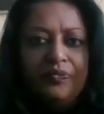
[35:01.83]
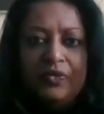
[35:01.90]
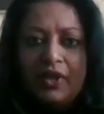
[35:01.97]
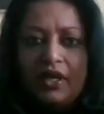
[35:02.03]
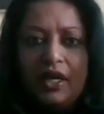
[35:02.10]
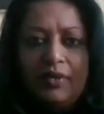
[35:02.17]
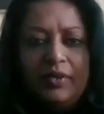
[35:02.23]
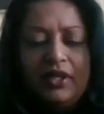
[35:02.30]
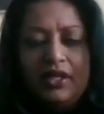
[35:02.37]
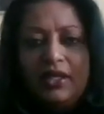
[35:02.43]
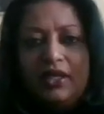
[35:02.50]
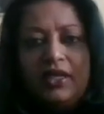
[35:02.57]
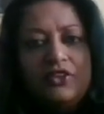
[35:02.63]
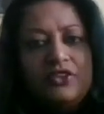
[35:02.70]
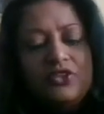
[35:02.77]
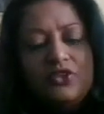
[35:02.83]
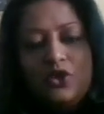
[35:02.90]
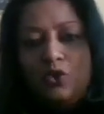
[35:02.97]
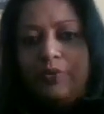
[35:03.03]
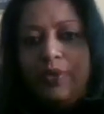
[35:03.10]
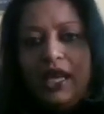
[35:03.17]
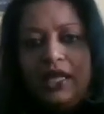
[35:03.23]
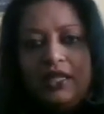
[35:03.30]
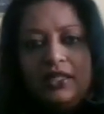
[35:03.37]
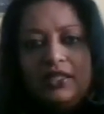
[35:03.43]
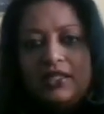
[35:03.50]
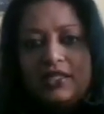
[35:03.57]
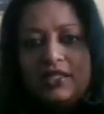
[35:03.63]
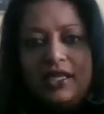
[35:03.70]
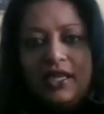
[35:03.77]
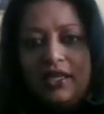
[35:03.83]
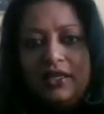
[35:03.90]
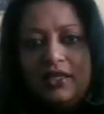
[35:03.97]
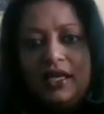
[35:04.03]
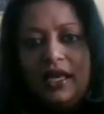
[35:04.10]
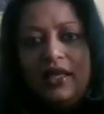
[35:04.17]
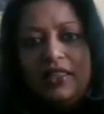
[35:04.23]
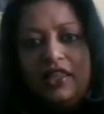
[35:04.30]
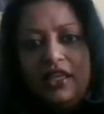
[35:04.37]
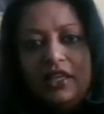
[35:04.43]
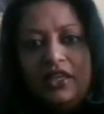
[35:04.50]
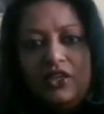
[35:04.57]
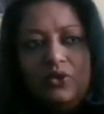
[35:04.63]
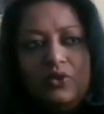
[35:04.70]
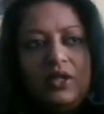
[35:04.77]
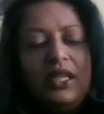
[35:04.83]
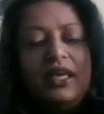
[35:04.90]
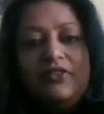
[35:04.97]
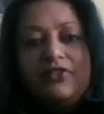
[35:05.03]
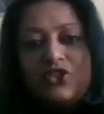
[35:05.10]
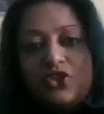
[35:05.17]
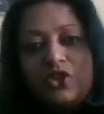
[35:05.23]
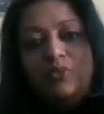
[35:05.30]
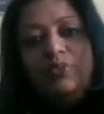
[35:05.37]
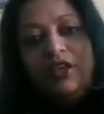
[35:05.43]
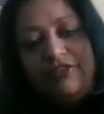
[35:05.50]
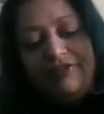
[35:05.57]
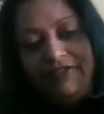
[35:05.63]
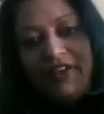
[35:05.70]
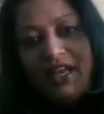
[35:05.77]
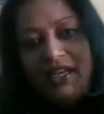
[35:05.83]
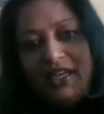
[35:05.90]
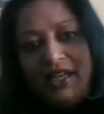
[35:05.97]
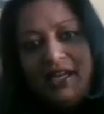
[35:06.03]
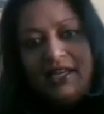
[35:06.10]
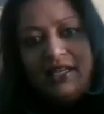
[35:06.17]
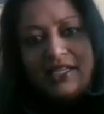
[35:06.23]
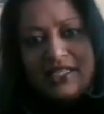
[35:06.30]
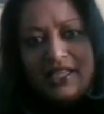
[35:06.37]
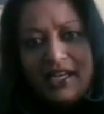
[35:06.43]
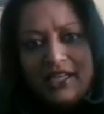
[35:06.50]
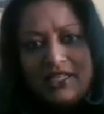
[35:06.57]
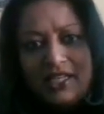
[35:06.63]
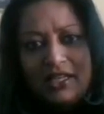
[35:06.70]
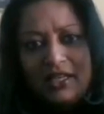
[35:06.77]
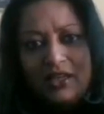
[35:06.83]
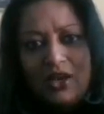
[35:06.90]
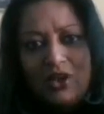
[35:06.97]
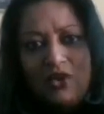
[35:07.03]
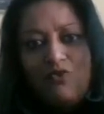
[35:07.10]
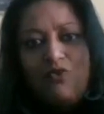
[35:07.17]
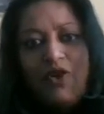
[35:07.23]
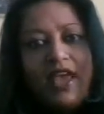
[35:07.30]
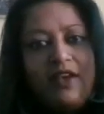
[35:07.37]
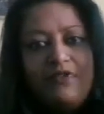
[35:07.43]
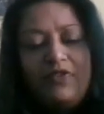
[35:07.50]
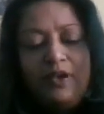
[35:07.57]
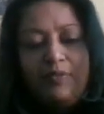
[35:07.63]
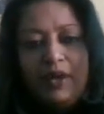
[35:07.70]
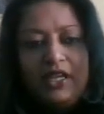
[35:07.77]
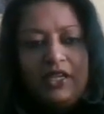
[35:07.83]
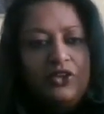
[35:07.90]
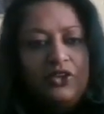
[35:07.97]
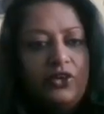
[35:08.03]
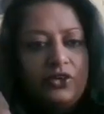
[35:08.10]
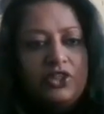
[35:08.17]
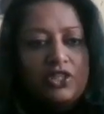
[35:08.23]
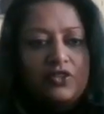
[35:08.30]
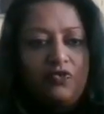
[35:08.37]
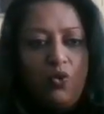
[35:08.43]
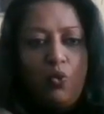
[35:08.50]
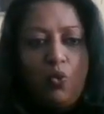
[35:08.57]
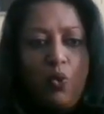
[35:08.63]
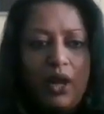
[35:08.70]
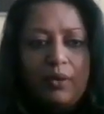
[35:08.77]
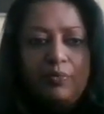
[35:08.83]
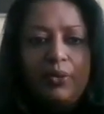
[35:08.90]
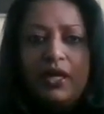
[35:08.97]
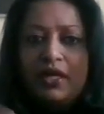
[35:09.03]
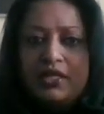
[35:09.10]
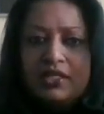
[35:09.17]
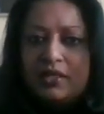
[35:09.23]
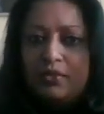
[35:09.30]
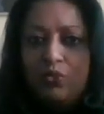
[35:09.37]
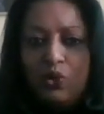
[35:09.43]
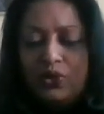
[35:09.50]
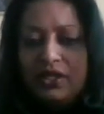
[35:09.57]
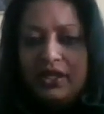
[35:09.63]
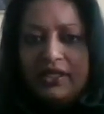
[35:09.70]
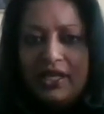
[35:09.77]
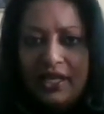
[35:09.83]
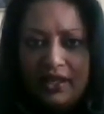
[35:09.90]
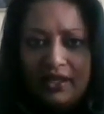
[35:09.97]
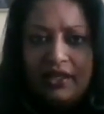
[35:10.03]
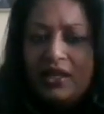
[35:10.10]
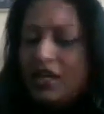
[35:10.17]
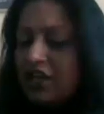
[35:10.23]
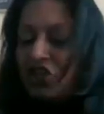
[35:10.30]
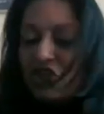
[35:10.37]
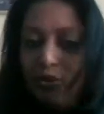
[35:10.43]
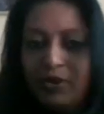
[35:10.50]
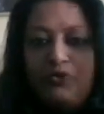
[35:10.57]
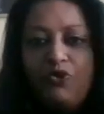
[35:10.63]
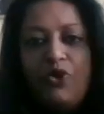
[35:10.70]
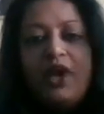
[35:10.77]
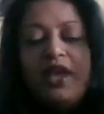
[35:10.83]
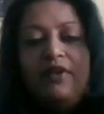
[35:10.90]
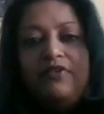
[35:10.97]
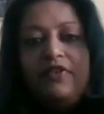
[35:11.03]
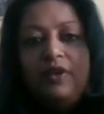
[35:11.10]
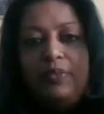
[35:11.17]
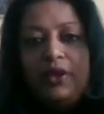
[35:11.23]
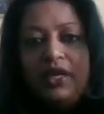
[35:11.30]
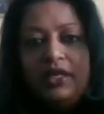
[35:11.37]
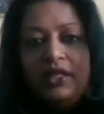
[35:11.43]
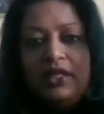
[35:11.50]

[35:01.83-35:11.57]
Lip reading: I mean, there's no balance. And I think, life should be fun and exciting for everybody, not just for one person more than the other. It should be for everybody.